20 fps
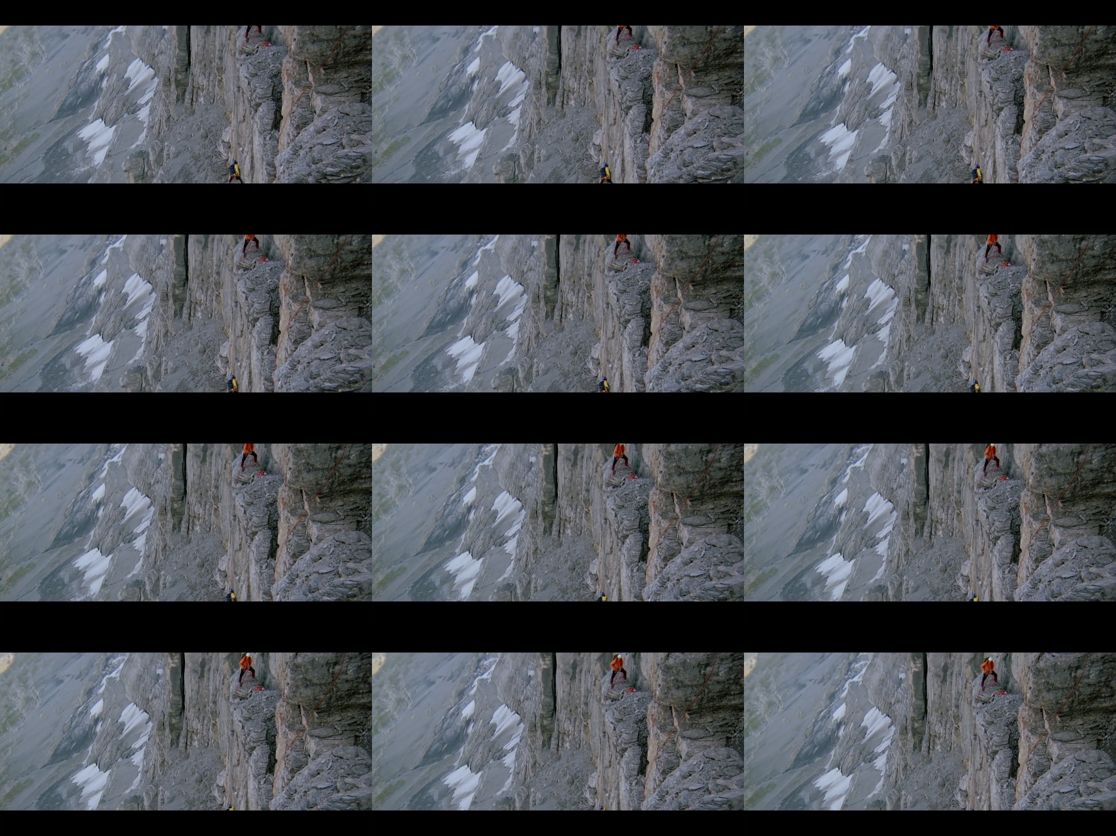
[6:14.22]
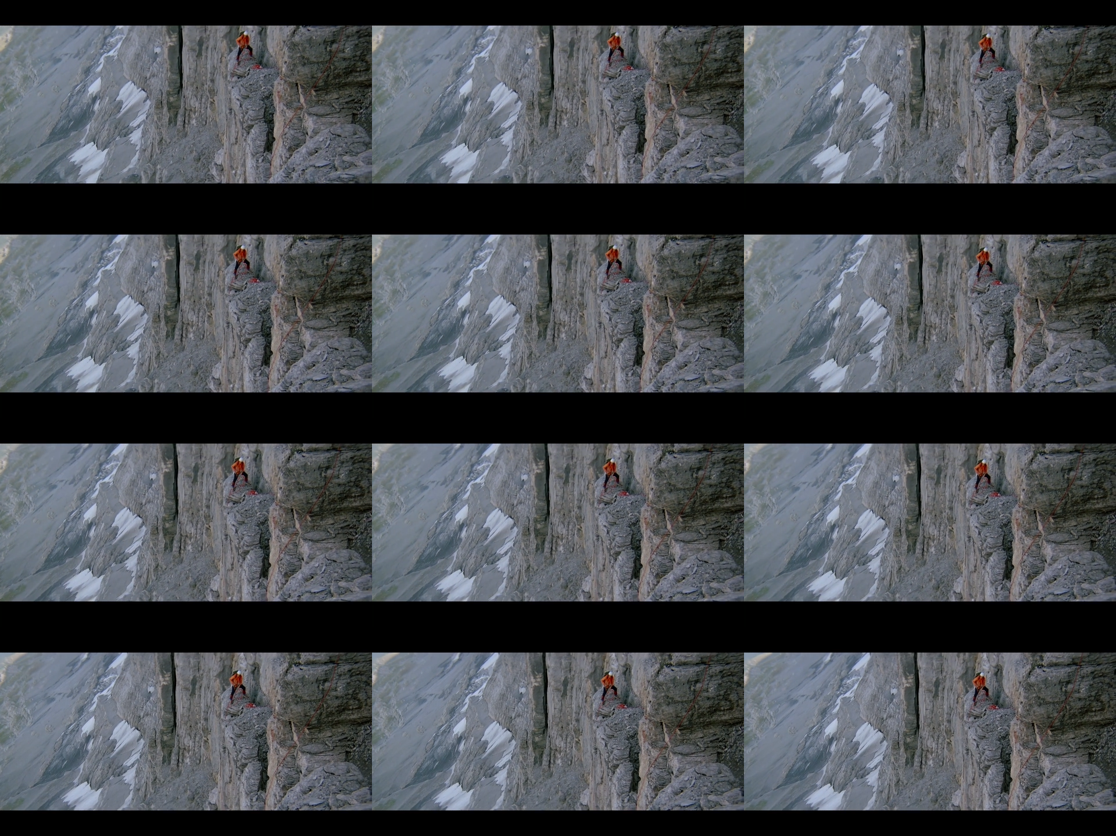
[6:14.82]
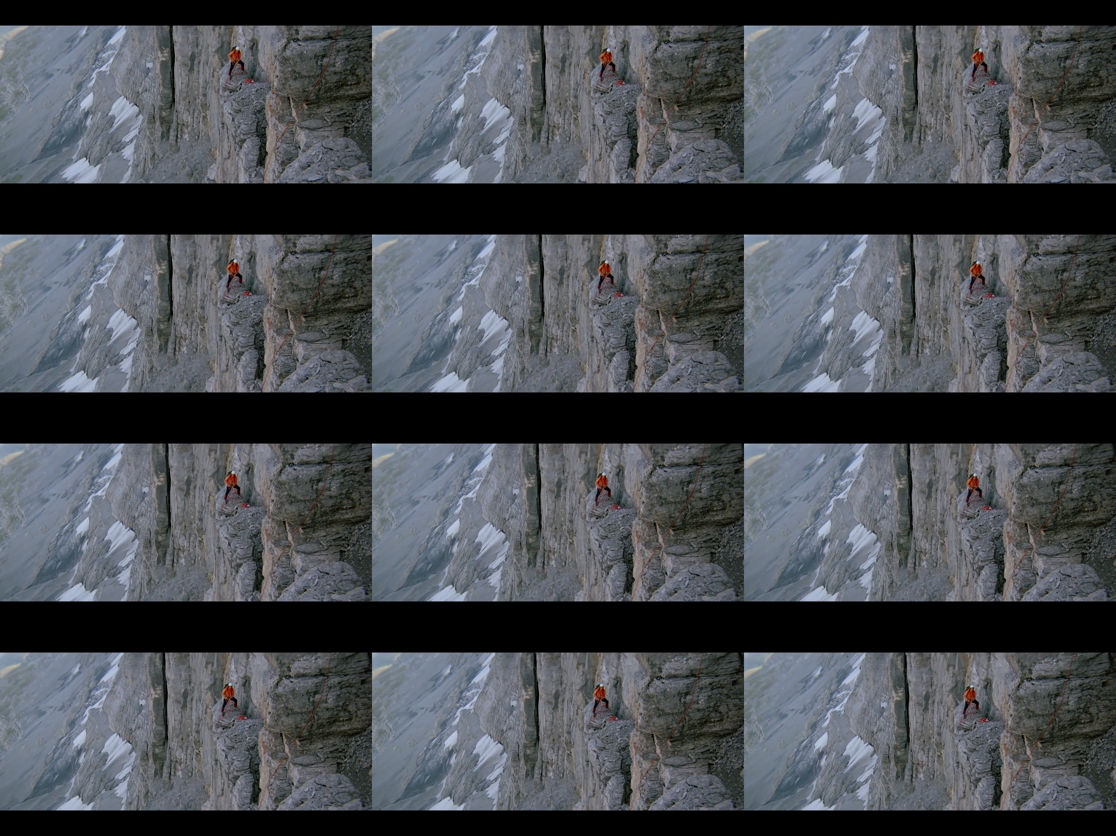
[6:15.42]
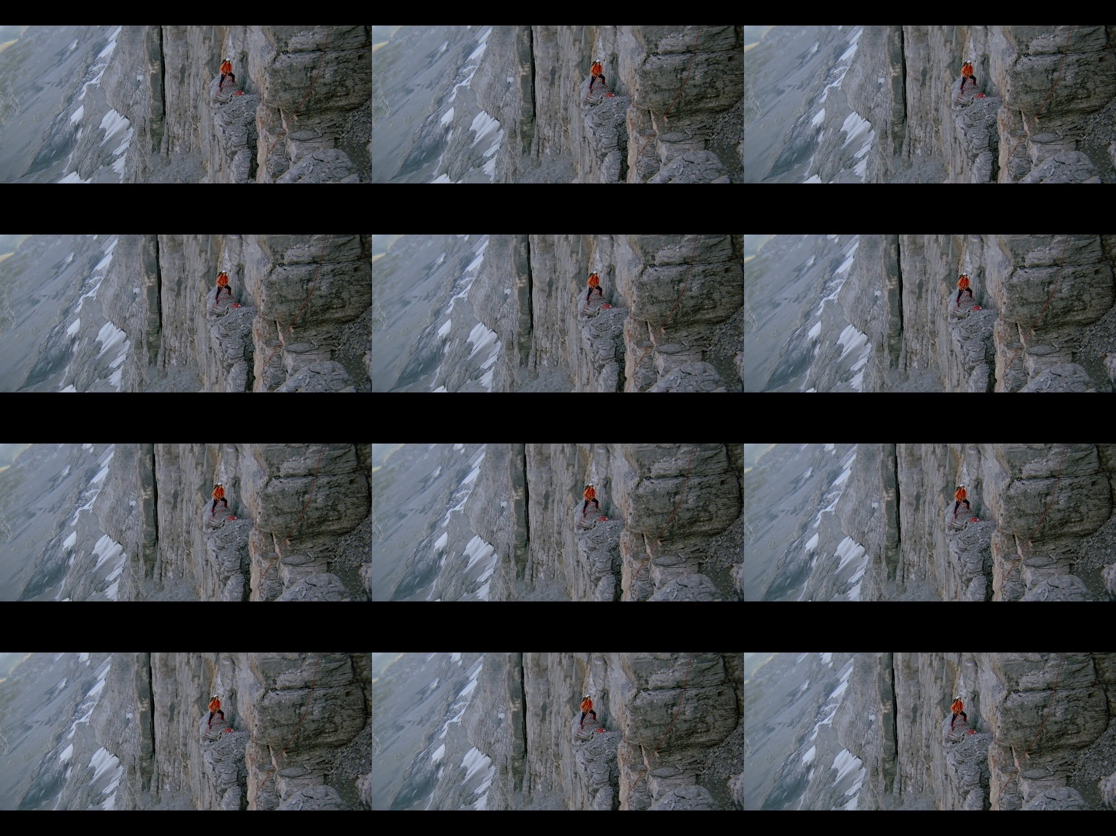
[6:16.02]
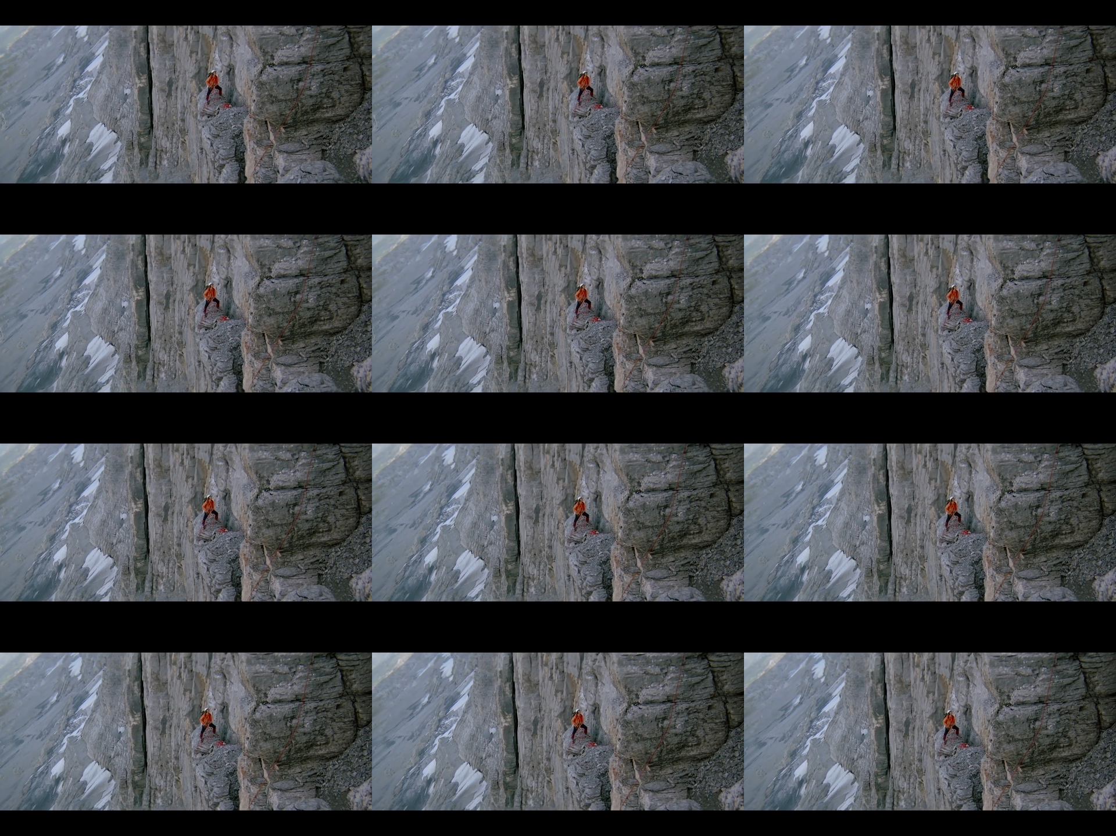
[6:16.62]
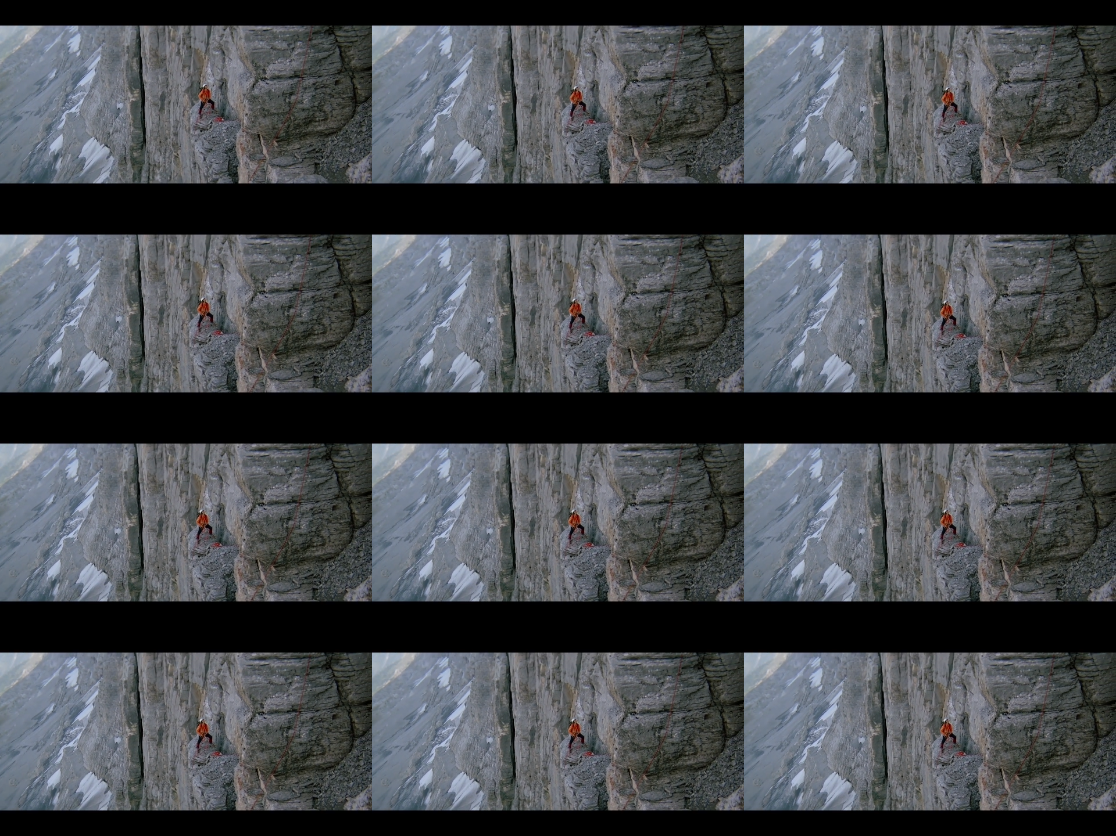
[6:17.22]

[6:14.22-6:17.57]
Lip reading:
No face is visible, so there are no lips to read.